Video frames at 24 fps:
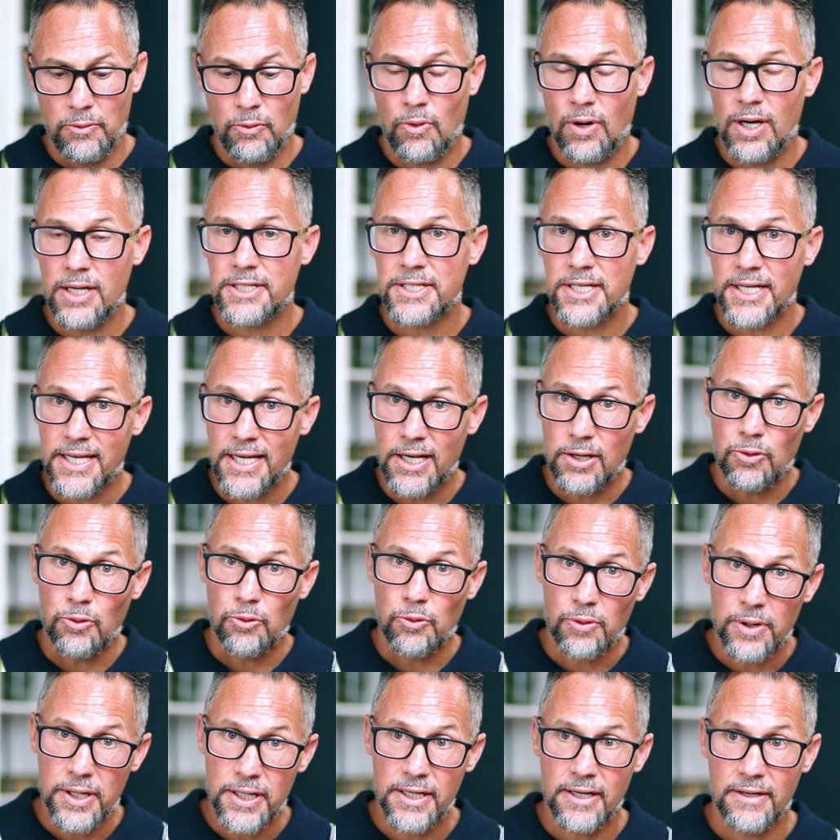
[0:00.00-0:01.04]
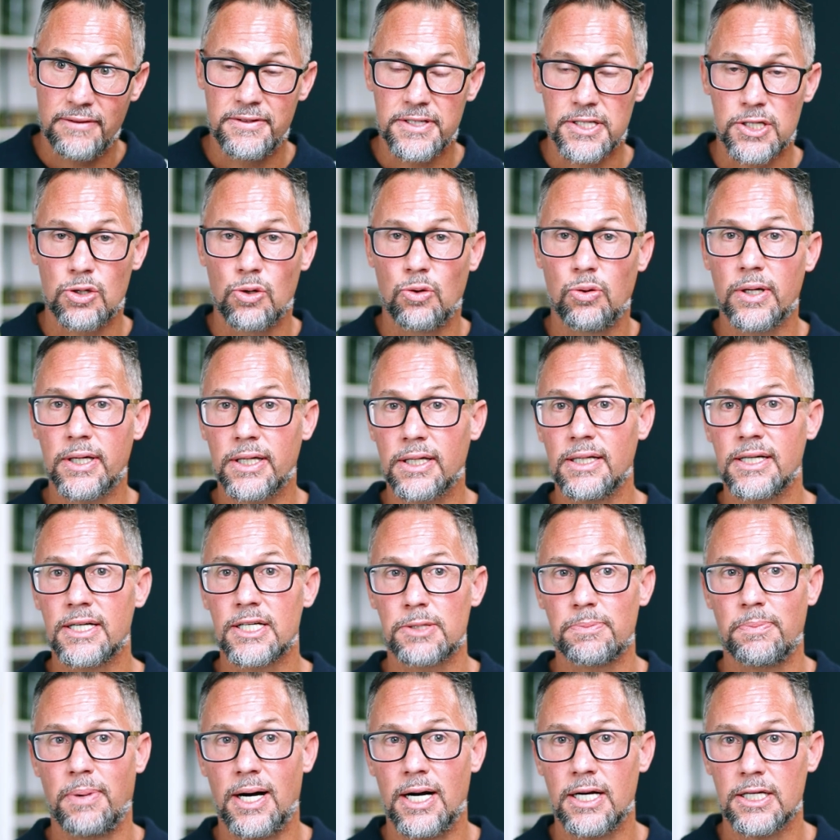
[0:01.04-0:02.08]
want to get rid of as quickly as
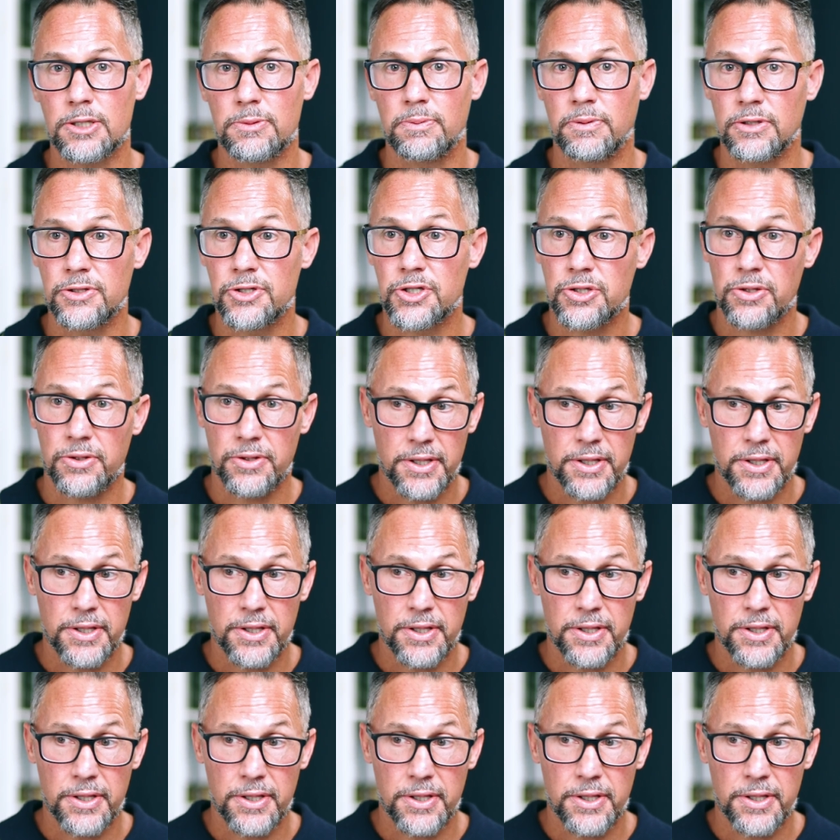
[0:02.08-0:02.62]
possible so